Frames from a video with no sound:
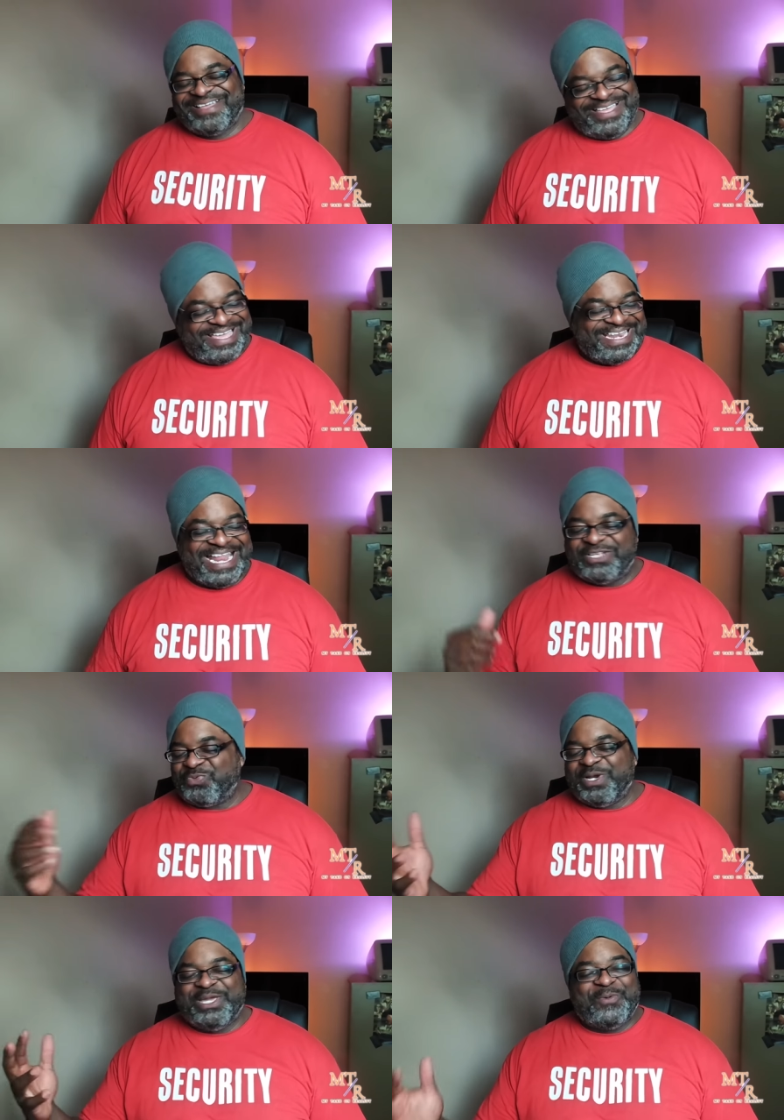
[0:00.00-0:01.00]
and that's
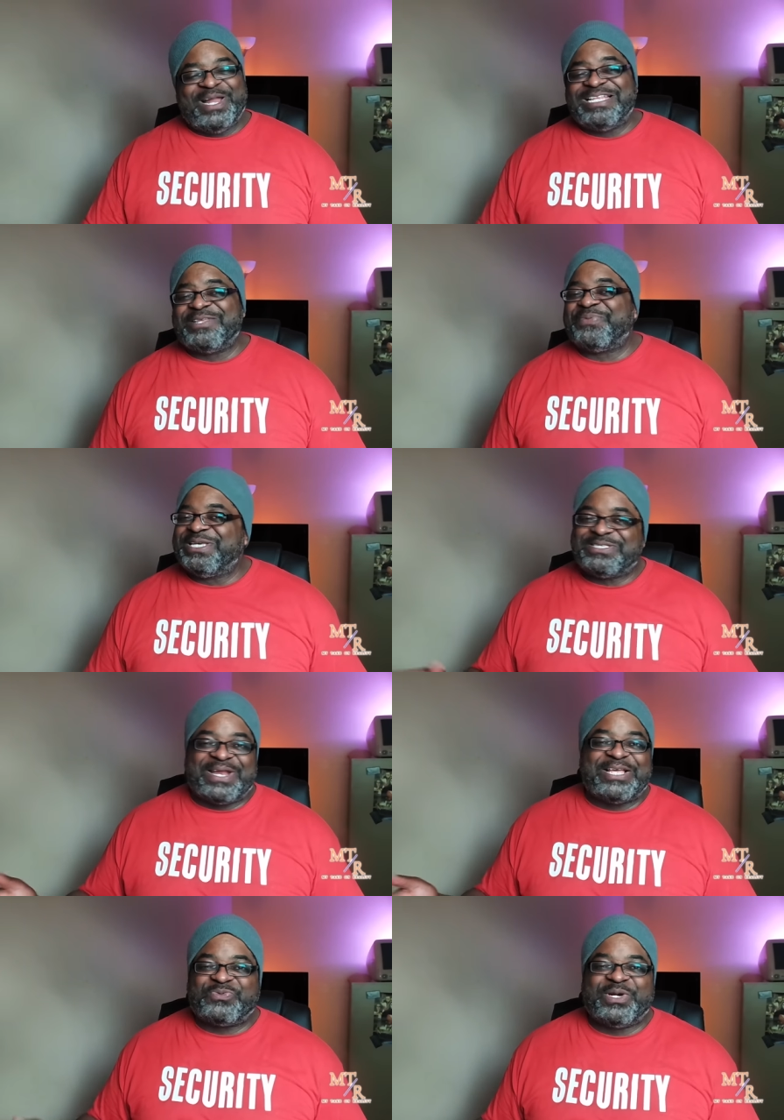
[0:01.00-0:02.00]
where he wanted to be, so
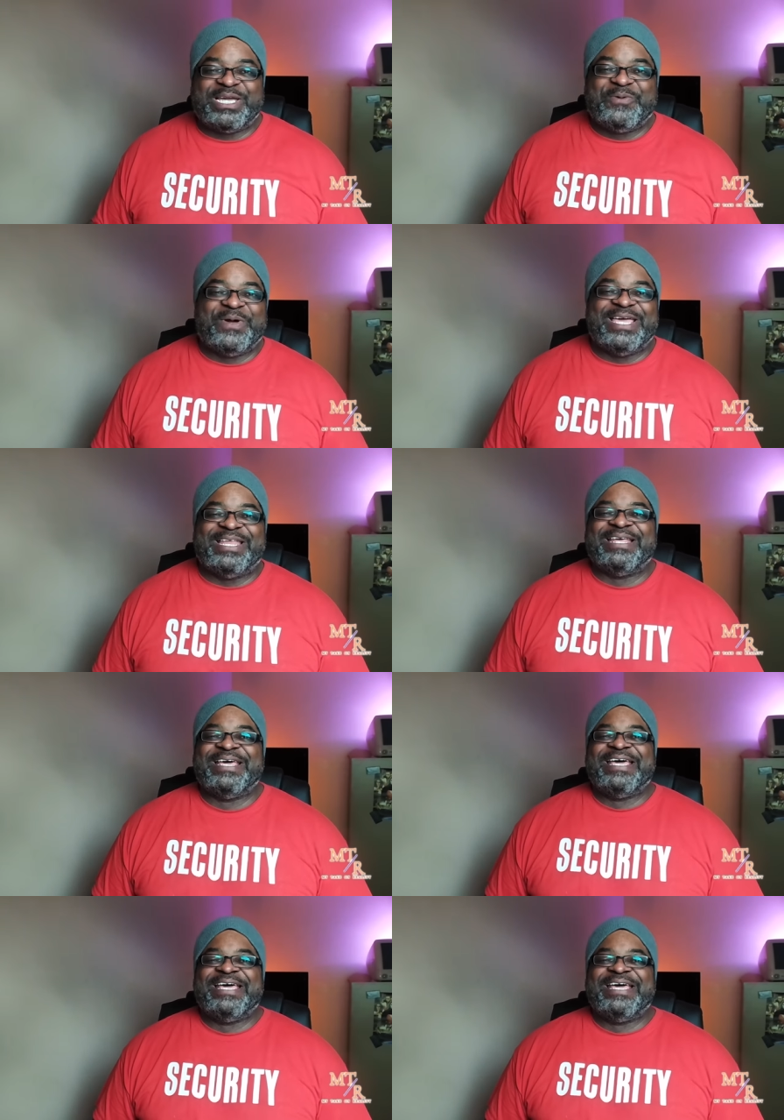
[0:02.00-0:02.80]
that's where he went.